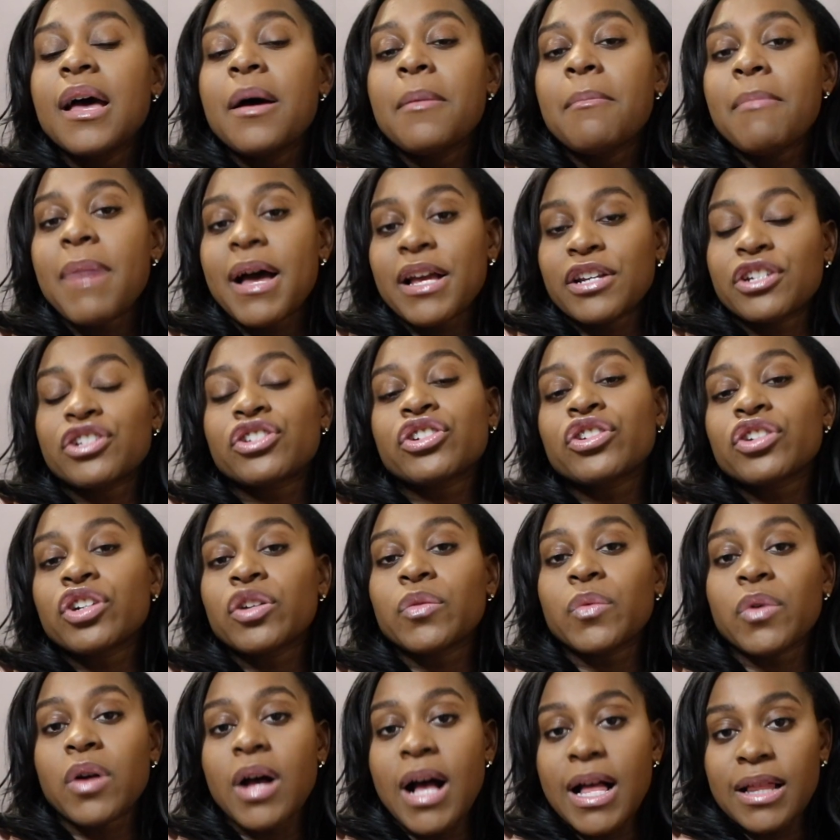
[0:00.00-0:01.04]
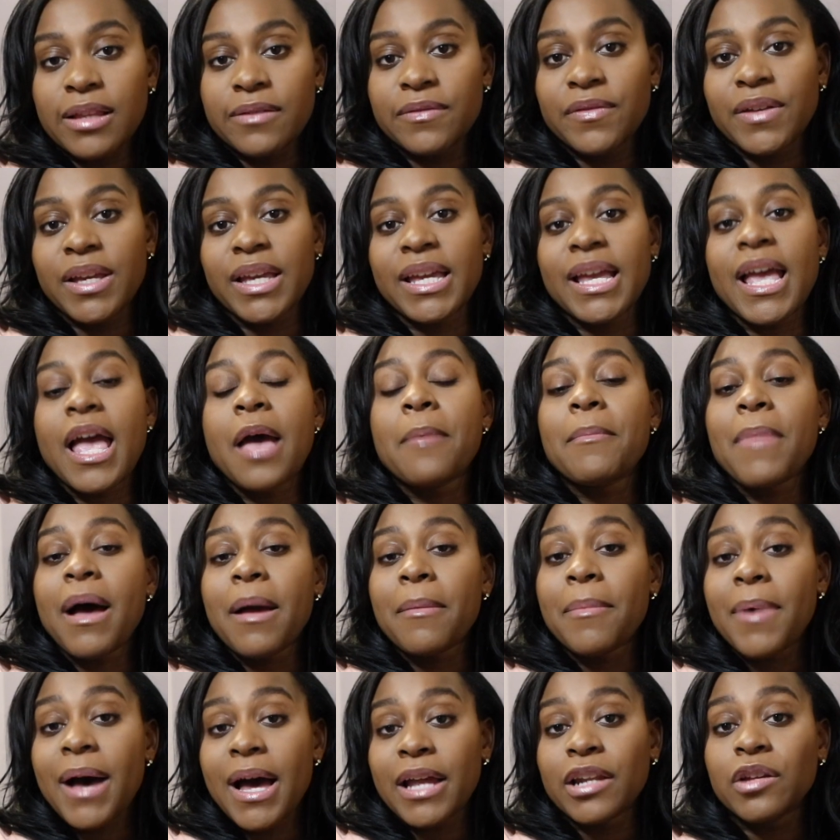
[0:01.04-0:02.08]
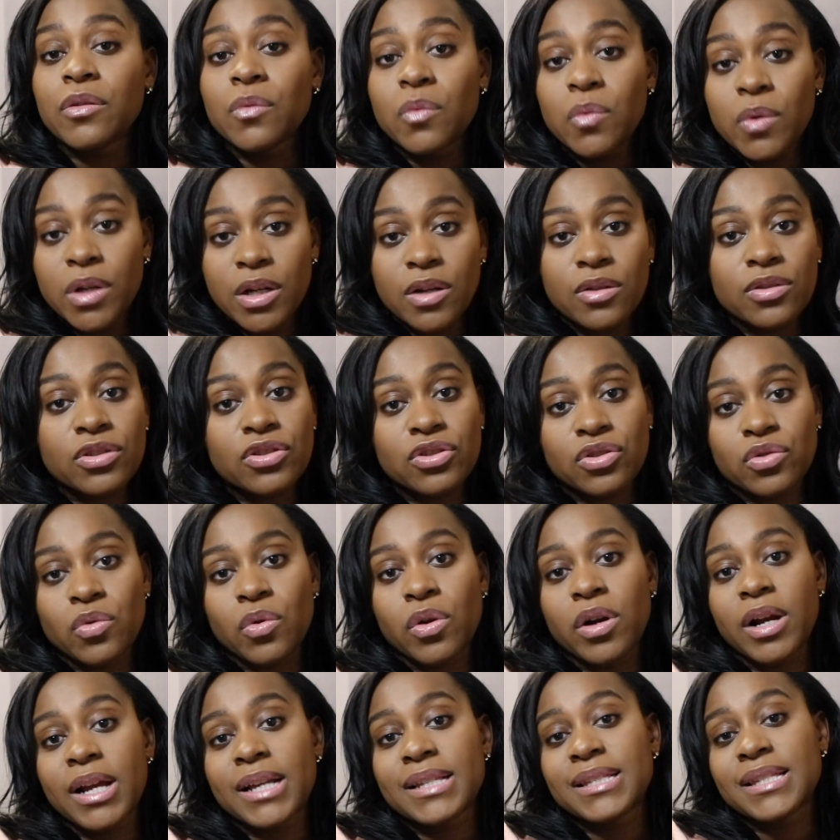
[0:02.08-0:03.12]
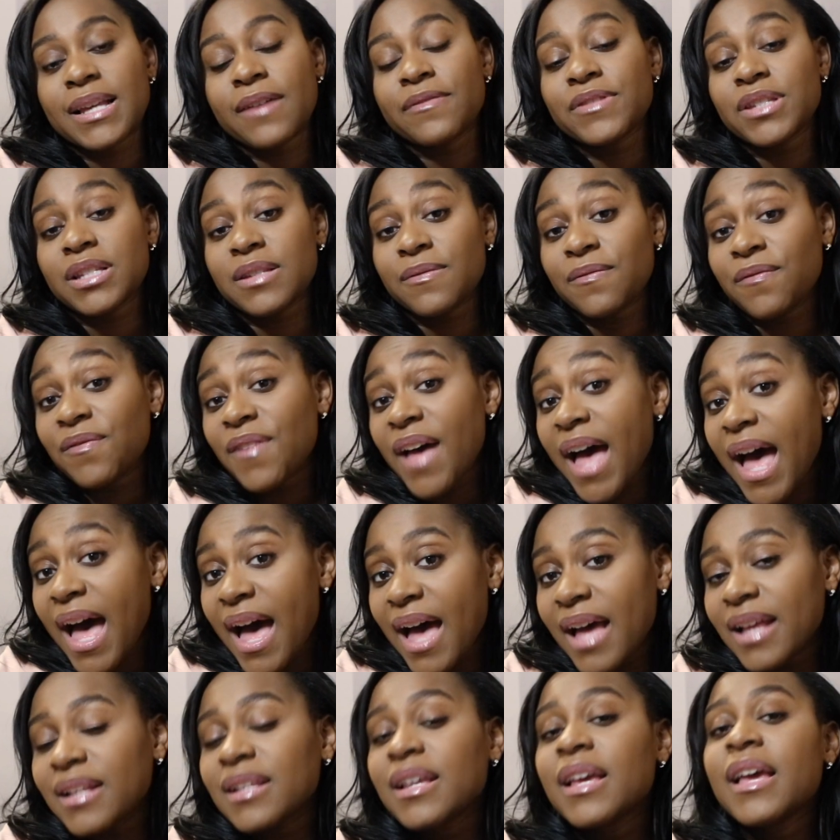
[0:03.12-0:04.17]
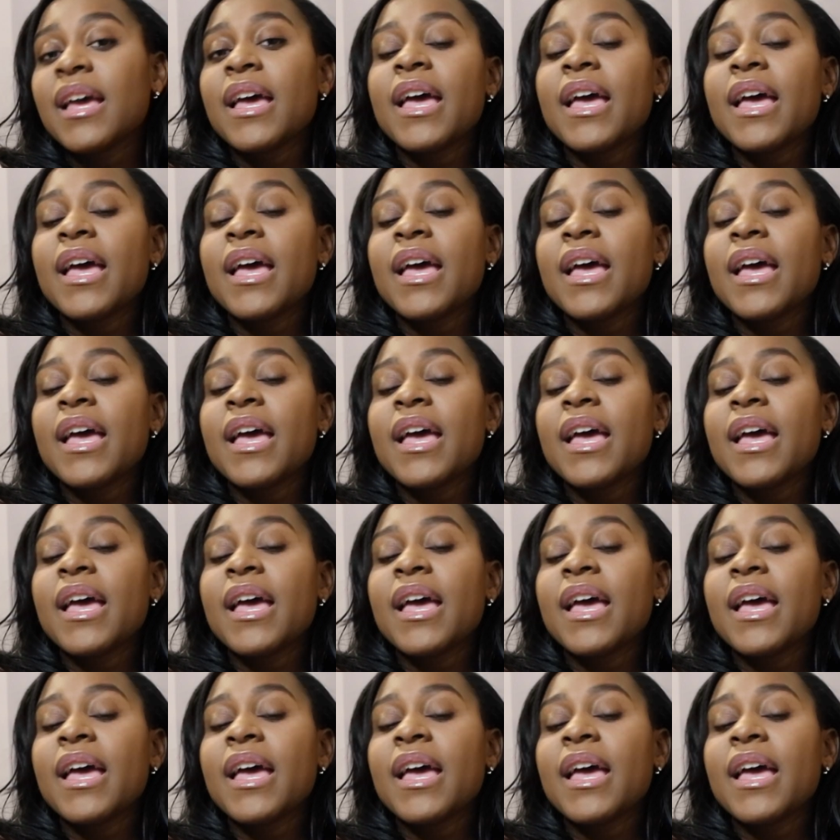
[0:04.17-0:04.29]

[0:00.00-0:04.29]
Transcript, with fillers: my sugar will elevate and my body will store excessive fat